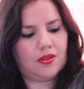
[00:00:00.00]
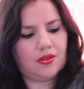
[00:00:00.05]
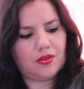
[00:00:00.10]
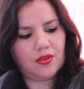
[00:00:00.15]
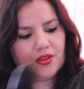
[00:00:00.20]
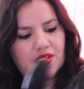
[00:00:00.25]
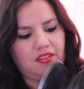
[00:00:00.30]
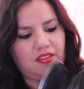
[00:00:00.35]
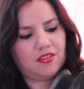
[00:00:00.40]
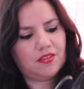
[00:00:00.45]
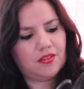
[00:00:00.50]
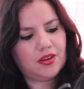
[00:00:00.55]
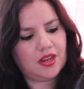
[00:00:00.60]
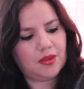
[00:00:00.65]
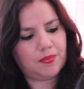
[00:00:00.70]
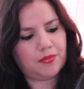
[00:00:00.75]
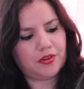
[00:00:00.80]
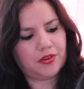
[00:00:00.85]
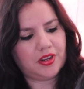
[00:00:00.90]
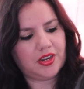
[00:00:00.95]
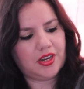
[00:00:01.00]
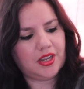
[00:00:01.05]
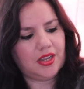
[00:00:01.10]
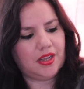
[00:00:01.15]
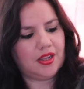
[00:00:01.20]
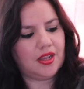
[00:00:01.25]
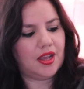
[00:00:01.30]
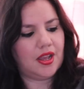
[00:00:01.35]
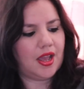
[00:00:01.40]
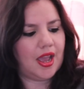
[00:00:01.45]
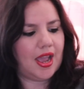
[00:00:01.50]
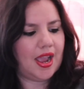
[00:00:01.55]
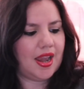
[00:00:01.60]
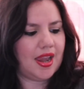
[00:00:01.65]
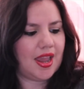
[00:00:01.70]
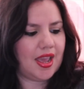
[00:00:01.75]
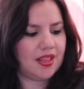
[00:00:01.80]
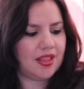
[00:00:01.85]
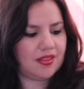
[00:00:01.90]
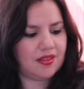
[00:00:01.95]
Oh, it's really pretty. I
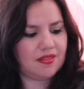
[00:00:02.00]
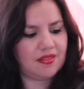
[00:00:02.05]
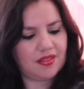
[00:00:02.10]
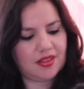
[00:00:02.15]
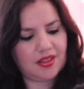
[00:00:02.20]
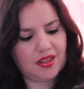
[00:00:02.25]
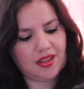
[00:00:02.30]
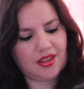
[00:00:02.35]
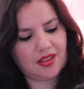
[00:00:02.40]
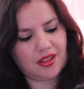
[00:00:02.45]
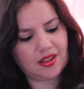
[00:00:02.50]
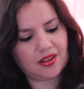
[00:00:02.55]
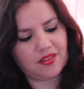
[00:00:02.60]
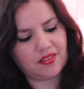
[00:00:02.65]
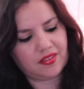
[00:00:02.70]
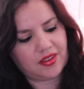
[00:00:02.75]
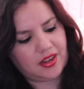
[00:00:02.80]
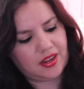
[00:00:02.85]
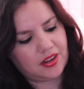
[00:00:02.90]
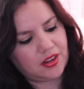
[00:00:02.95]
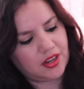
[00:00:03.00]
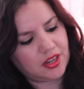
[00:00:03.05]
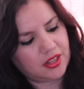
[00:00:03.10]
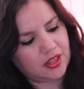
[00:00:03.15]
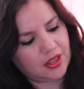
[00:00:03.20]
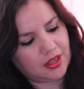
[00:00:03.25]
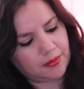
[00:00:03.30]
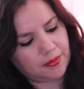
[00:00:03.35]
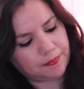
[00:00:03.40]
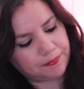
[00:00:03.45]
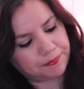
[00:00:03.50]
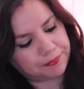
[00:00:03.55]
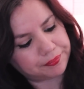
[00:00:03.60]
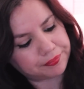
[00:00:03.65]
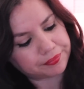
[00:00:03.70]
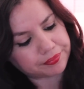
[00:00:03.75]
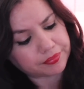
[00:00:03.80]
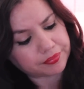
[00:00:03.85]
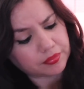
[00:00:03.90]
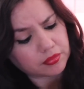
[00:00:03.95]
like these details here in the
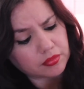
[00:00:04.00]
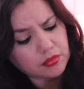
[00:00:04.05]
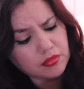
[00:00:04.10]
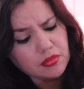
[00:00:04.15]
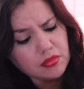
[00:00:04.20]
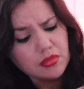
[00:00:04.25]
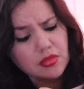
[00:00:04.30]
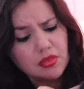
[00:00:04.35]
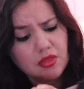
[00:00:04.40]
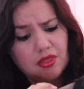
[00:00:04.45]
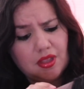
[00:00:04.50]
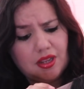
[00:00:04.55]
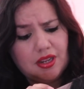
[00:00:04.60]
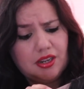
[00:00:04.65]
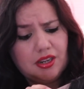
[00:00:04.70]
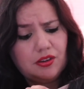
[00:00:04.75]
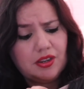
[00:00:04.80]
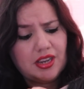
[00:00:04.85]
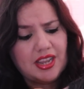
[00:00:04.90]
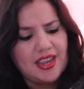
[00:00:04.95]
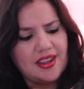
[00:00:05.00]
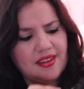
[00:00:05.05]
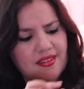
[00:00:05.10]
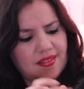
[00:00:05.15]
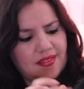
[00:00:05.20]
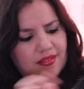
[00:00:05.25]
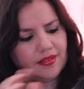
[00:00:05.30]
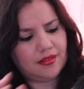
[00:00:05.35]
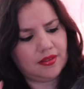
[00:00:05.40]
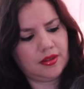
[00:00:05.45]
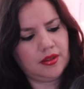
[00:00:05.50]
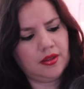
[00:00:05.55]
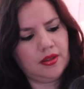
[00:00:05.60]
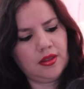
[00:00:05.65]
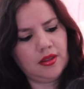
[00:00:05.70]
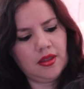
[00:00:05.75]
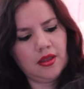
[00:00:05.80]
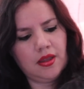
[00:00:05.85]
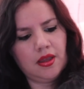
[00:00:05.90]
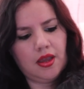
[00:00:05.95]
little lace,
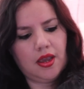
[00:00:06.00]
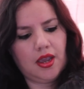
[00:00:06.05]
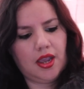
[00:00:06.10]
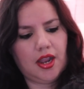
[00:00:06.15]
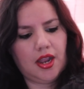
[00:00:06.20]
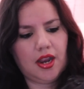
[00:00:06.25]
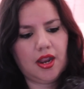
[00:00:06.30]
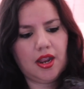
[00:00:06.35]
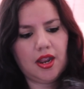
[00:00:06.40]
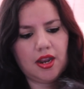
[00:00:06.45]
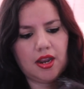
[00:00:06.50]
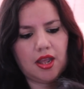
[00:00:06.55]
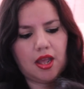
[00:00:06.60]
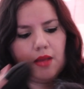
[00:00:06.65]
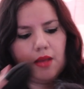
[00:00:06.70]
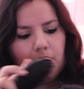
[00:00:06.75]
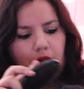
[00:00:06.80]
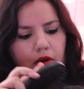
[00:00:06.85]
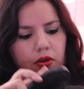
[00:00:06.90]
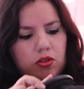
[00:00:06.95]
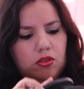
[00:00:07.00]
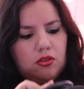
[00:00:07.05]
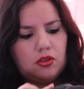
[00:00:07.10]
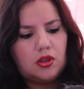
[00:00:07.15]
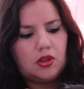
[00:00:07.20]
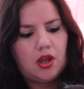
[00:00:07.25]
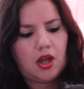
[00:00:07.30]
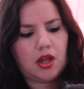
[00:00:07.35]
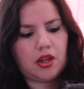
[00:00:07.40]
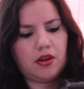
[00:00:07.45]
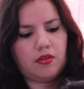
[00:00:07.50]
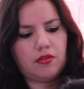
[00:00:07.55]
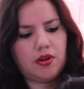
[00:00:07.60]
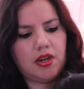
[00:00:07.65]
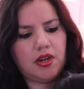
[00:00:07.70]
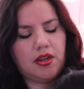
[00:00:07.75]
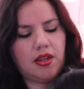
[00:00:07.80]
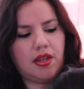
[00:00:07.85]
and I'm going to cut it right